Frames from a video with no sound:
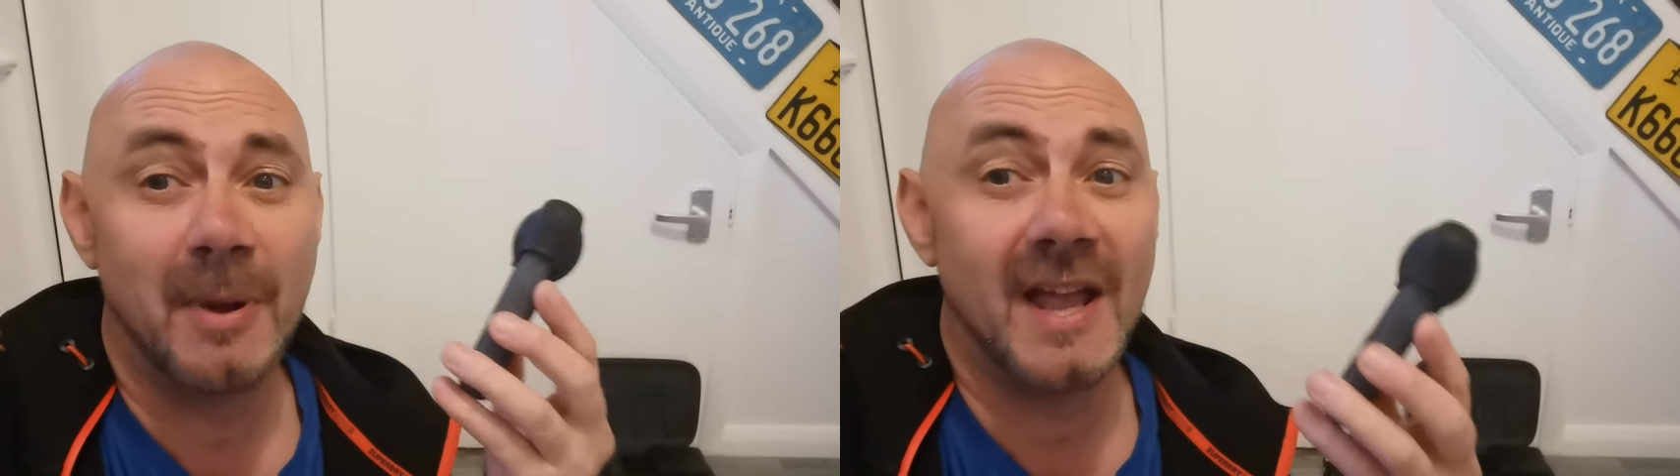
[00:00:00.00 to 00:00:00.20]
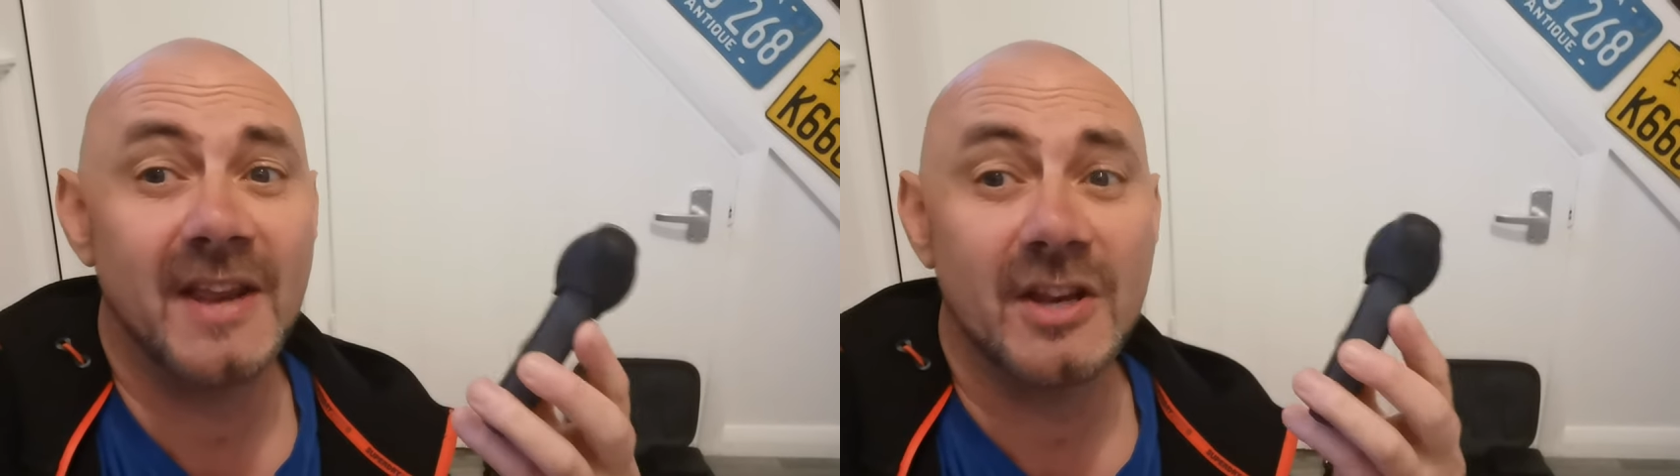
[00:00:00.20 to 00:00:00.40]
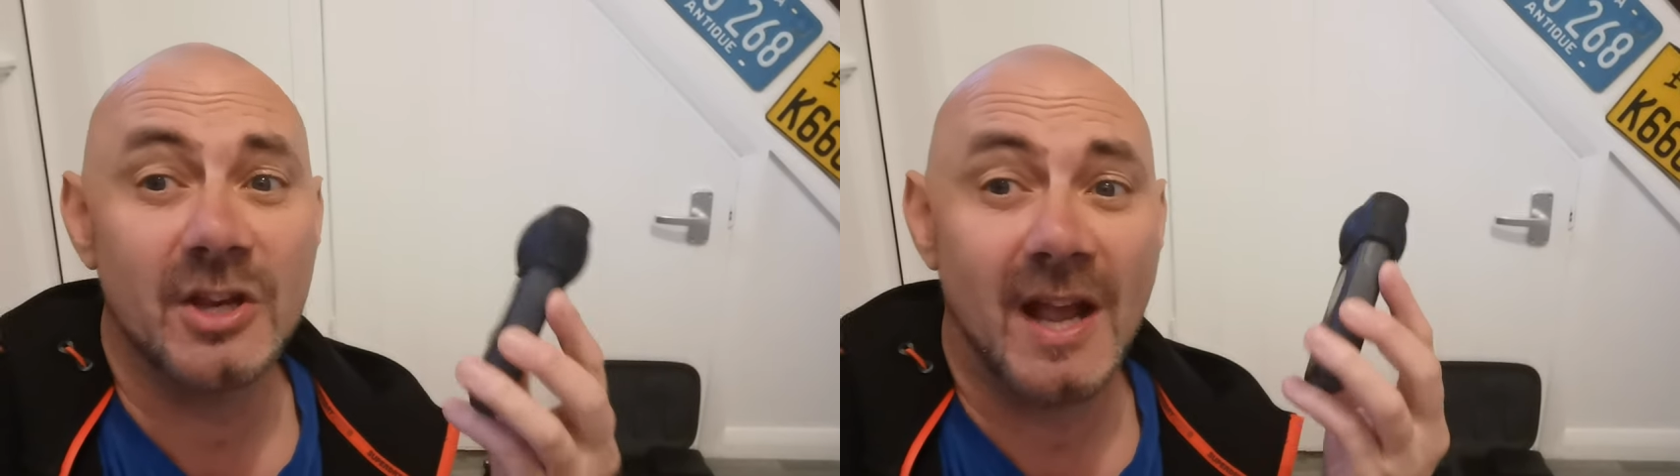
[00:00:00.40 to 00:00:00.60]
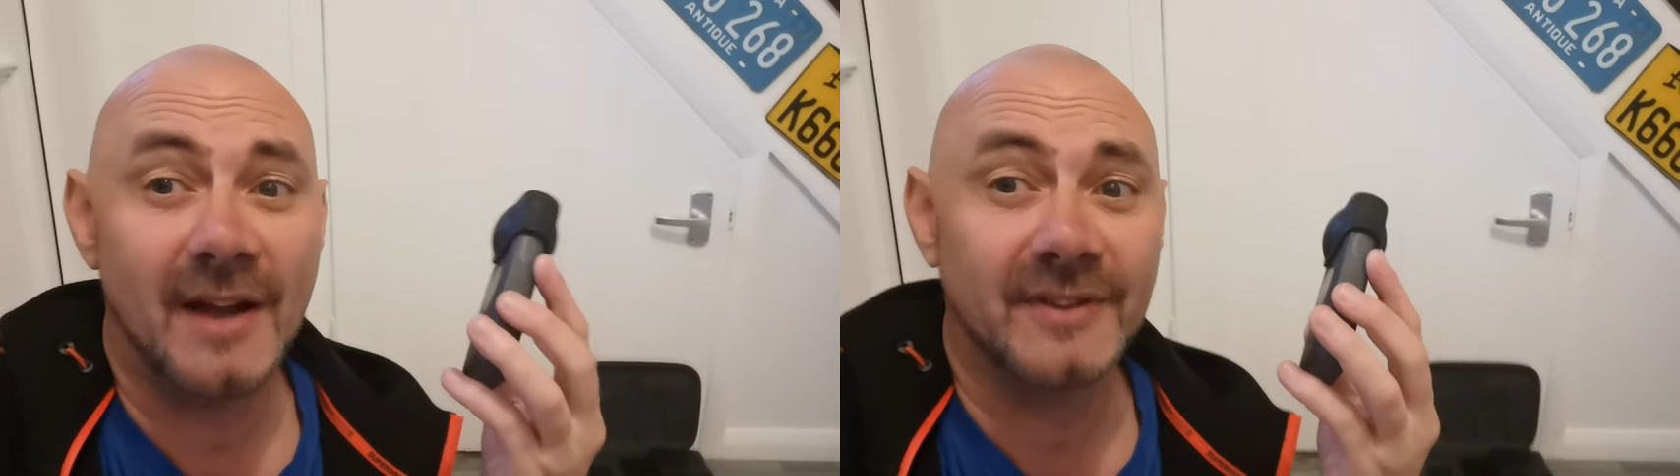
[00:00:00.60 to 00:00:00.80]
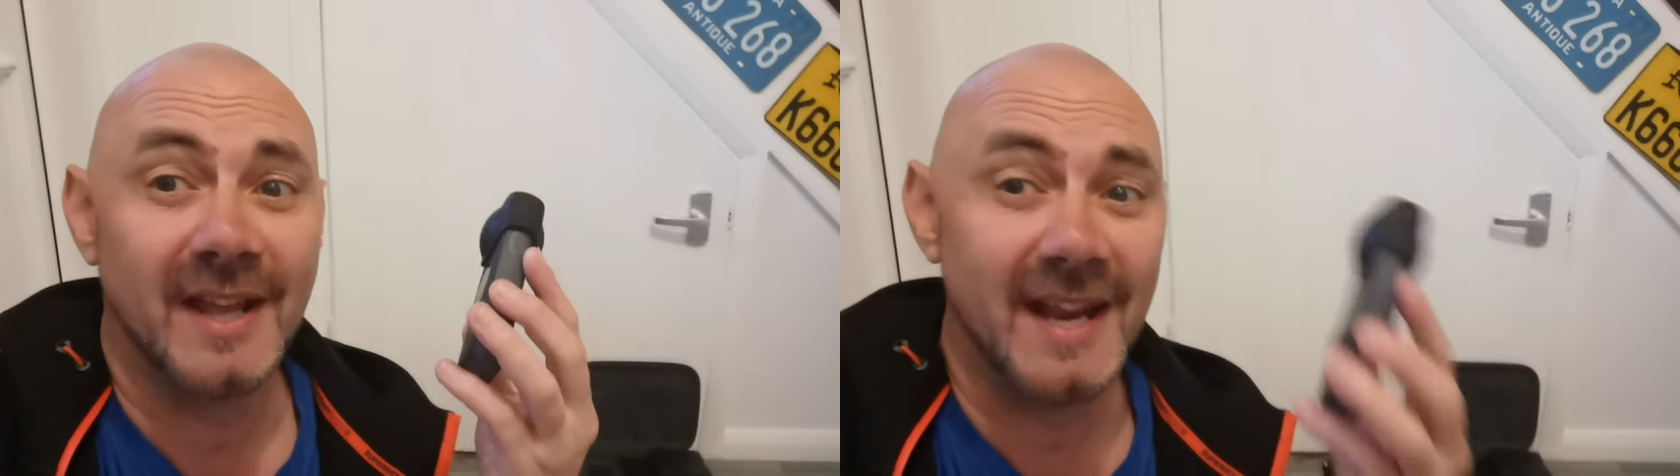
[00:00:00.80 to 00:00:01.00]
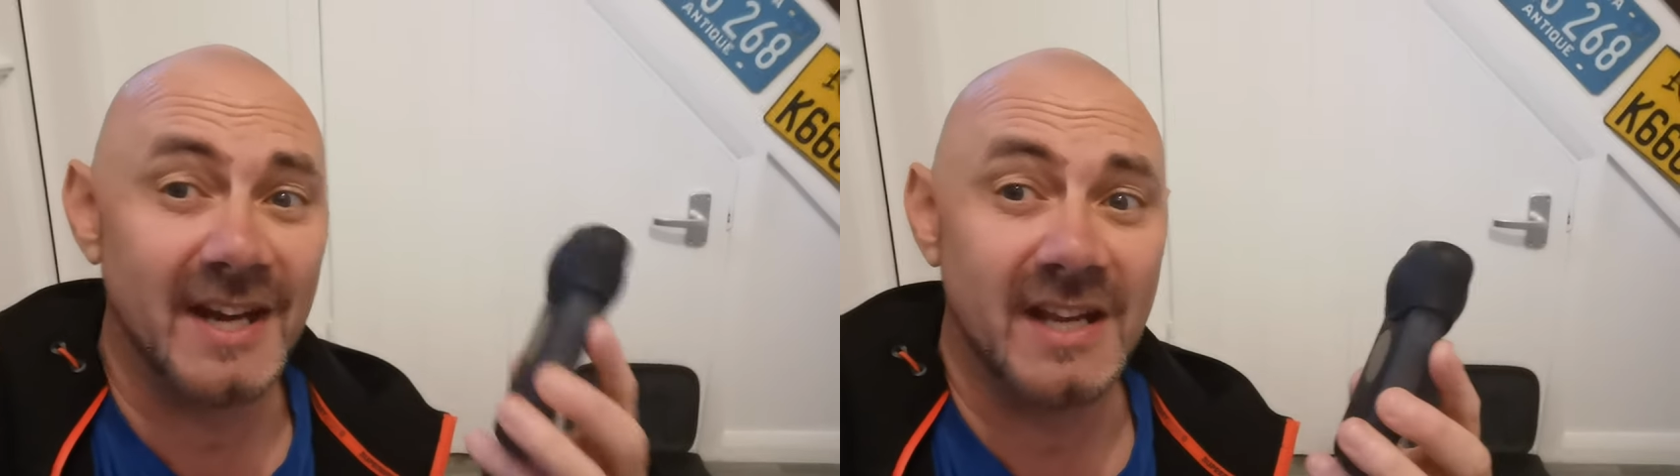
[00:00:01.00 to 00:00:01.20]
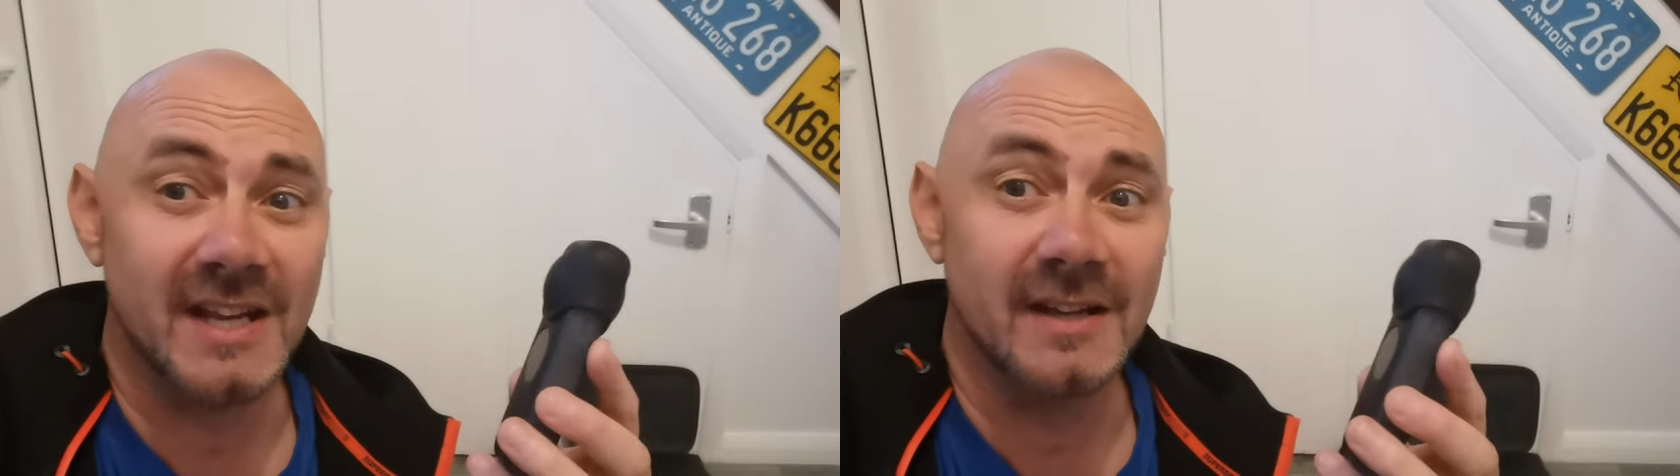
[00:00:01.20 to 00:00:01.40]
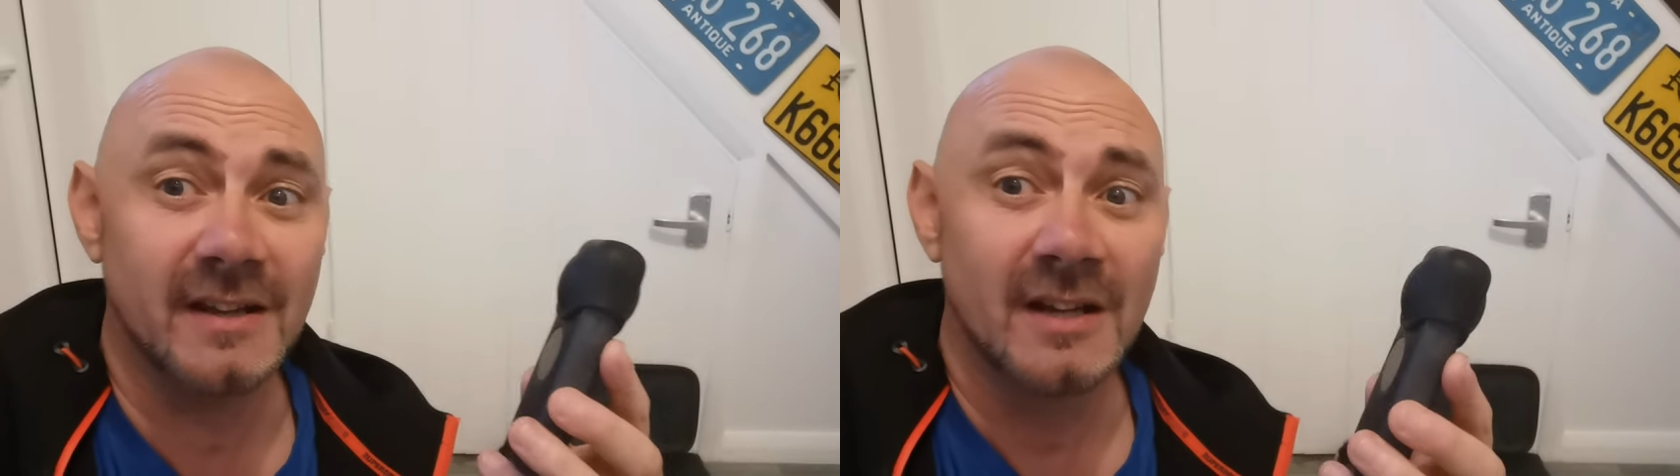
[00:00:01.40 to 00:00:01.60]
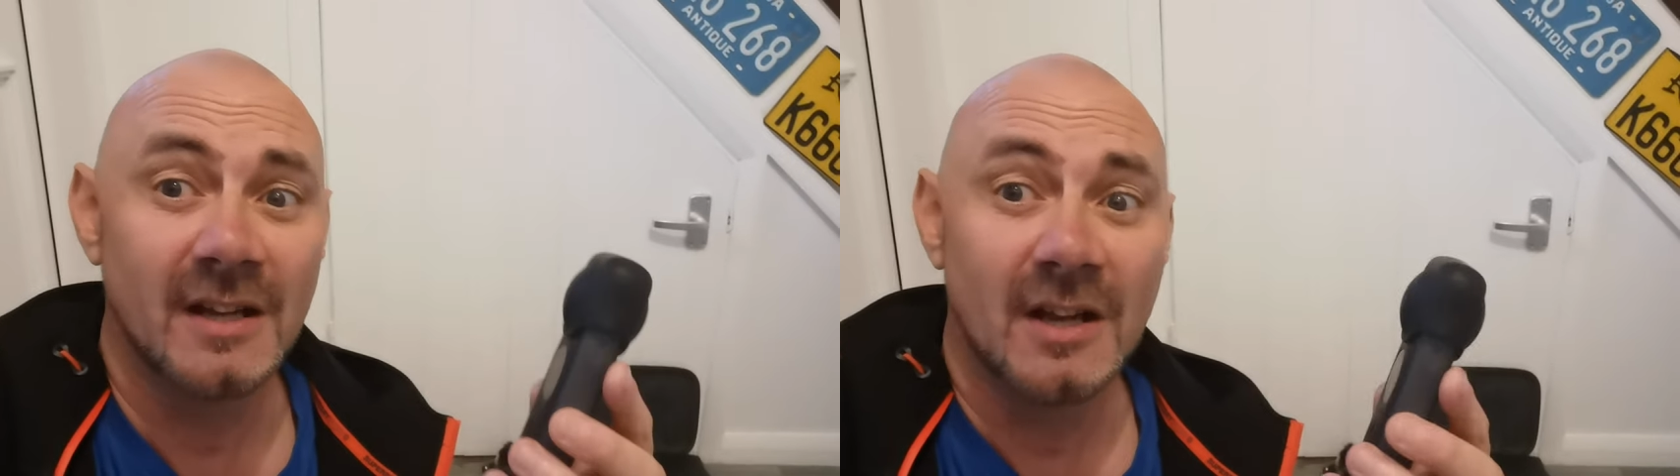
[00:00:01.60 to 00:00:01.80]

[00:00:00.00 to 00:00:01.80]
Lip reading: pain that you have to edit it.